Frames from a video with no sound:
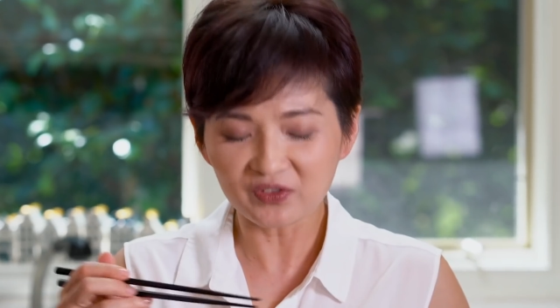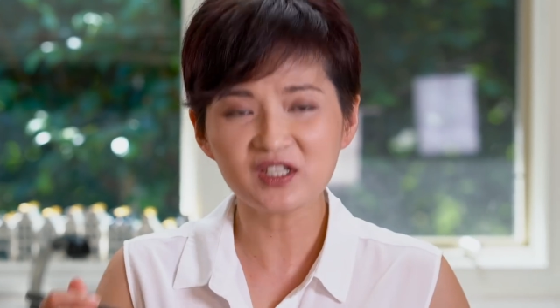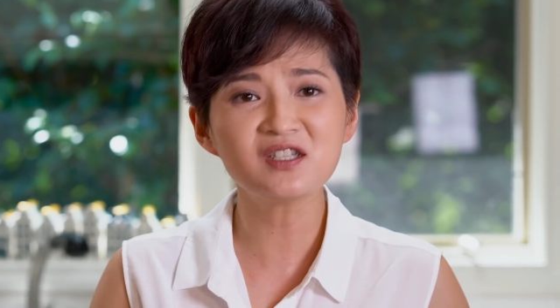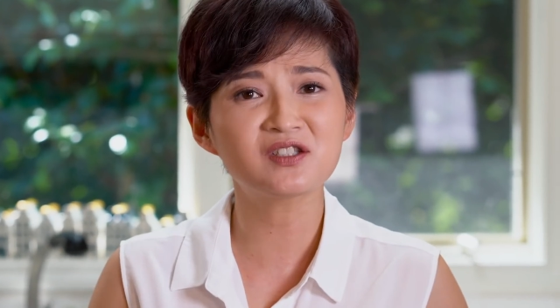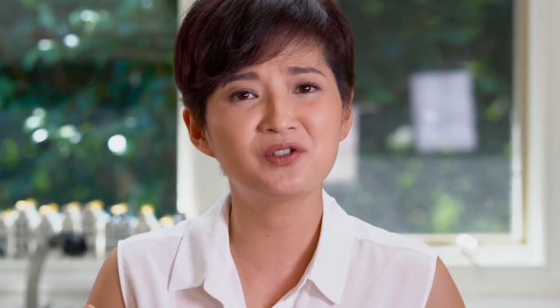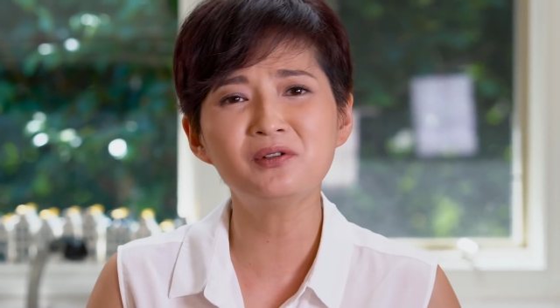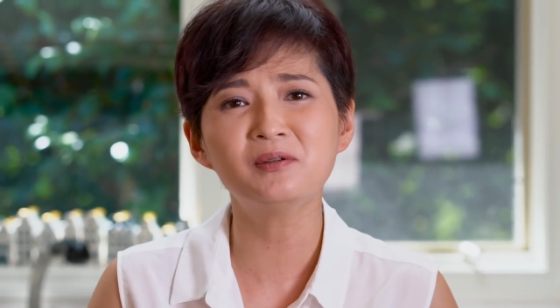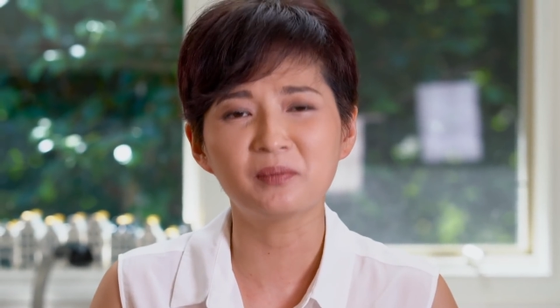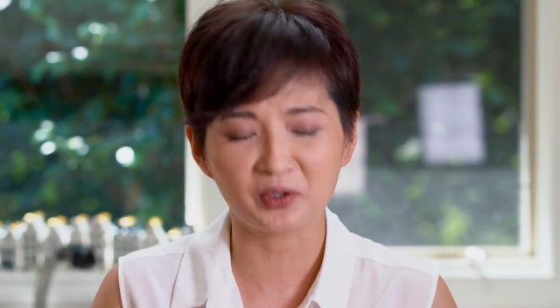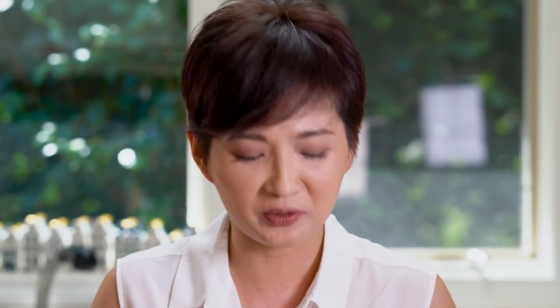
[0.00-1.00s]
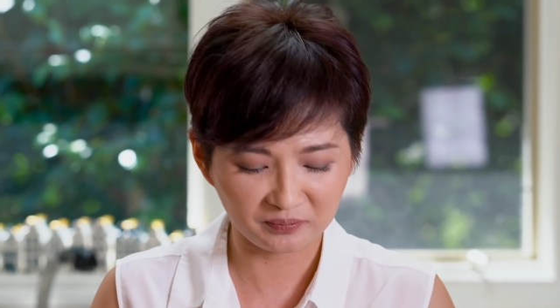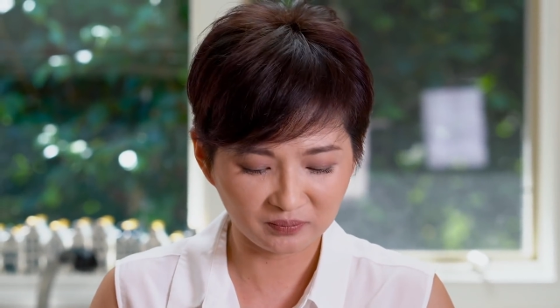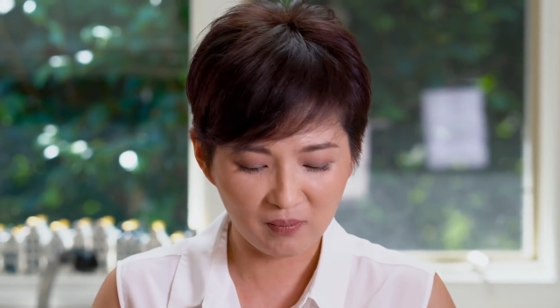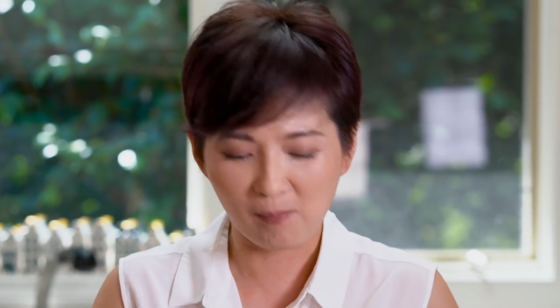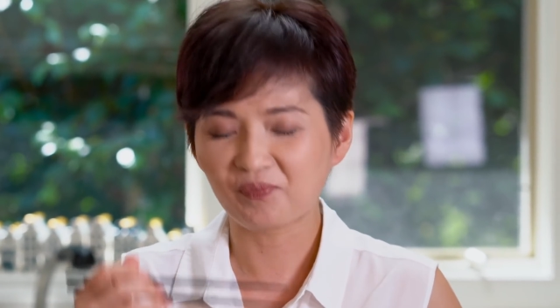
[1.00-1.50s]
This cucumber
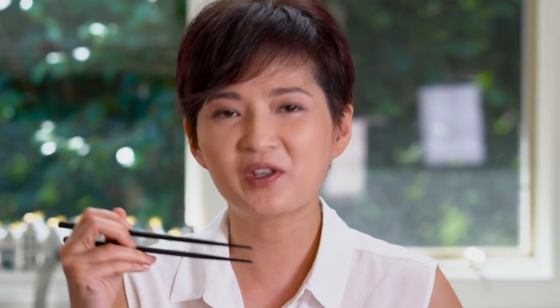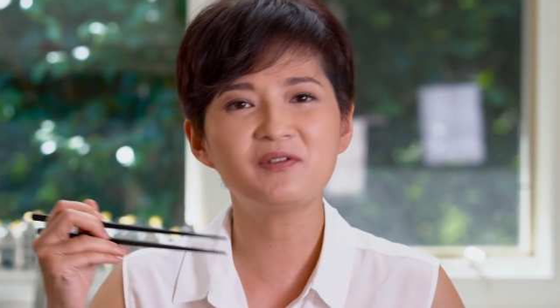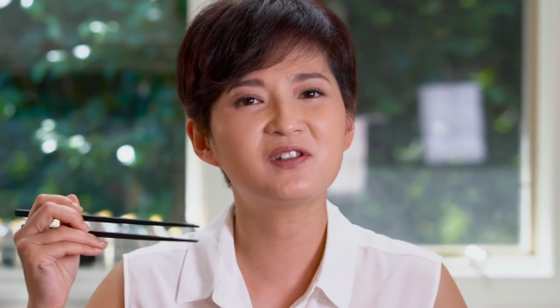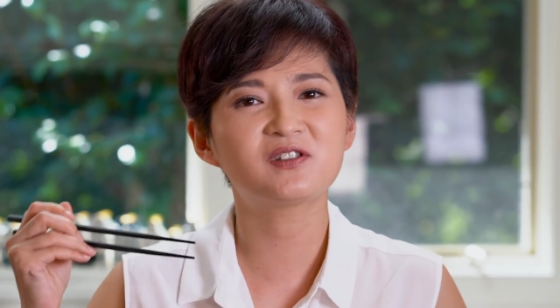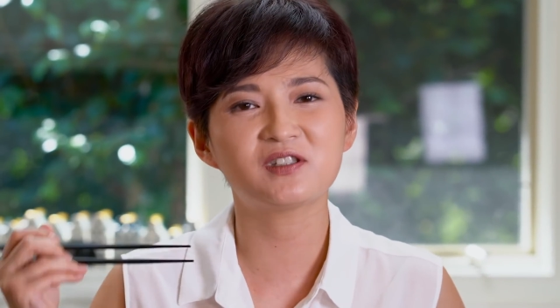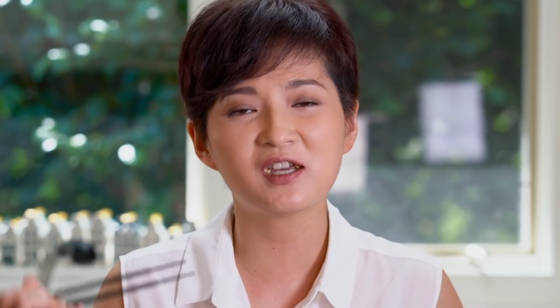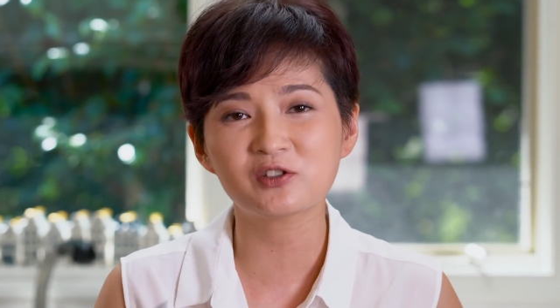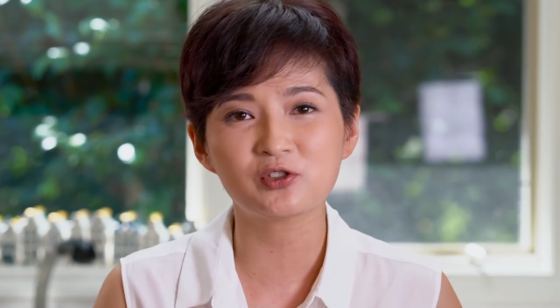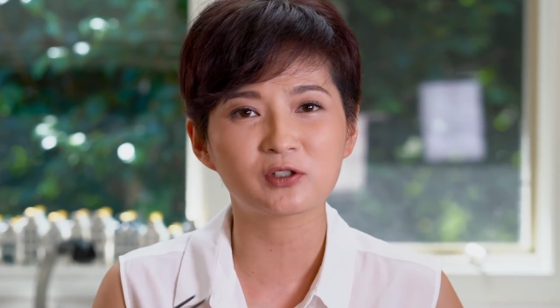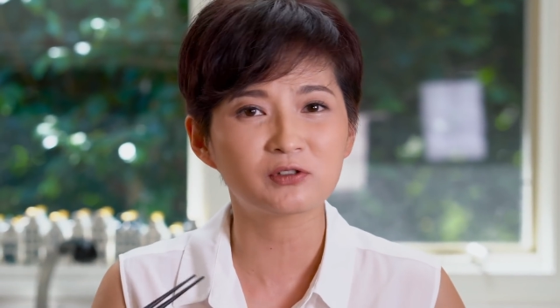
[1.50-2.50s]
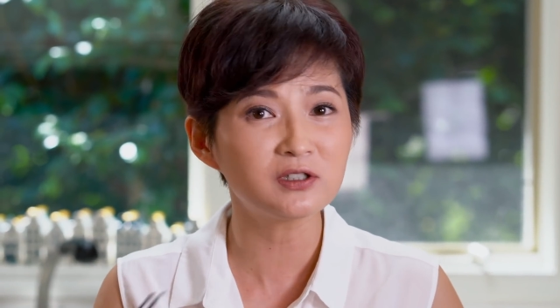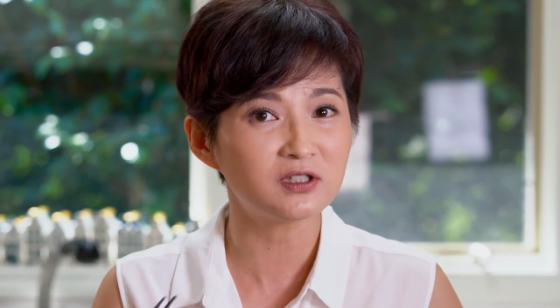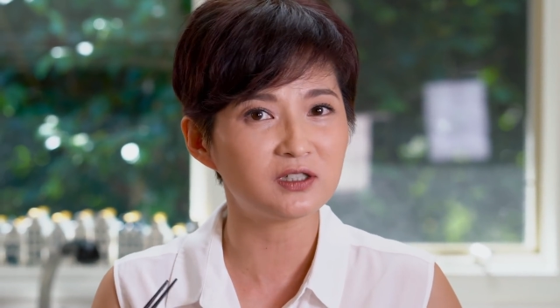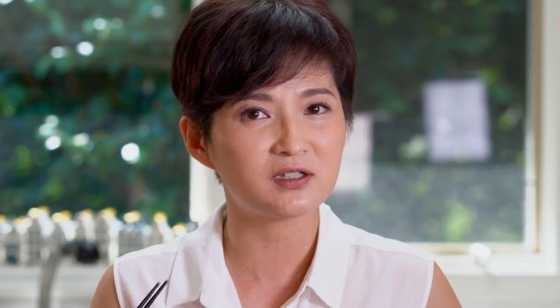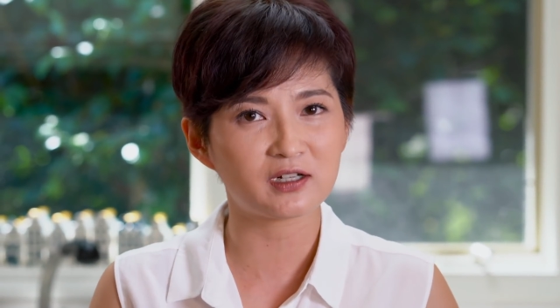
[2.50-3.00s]
gives it this extra
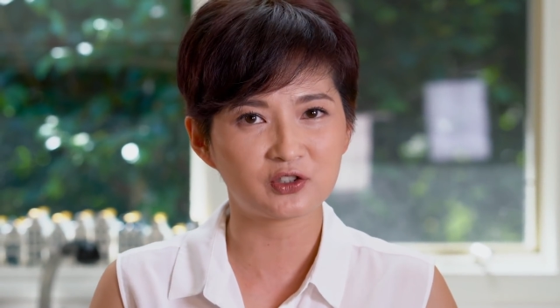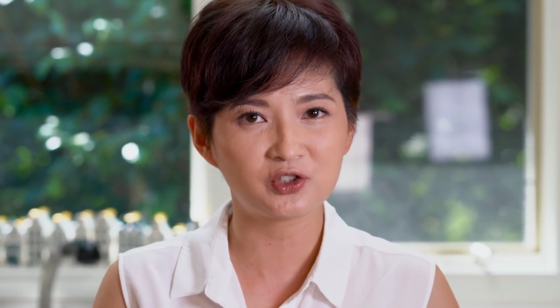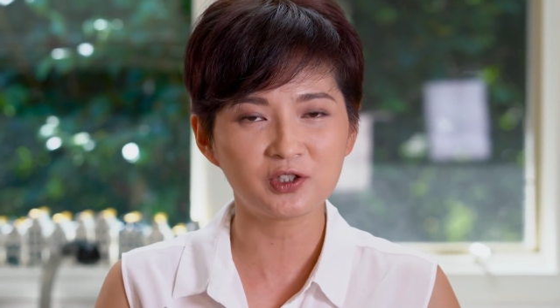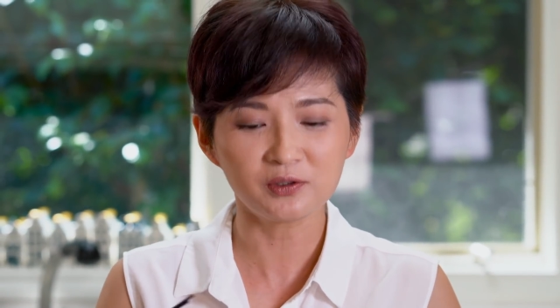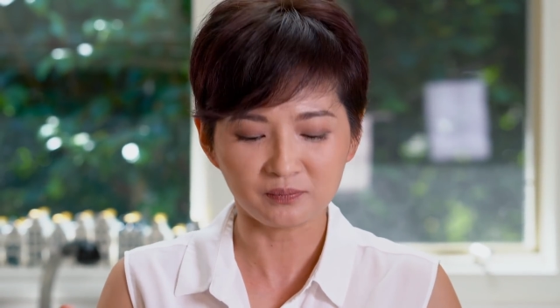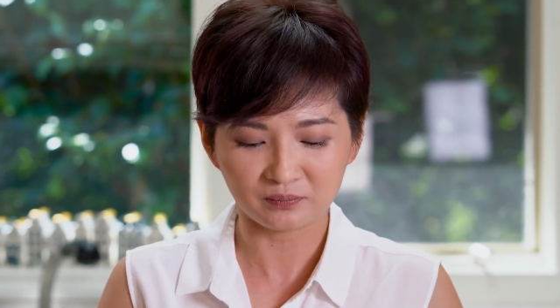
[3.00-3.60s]
crunchy texture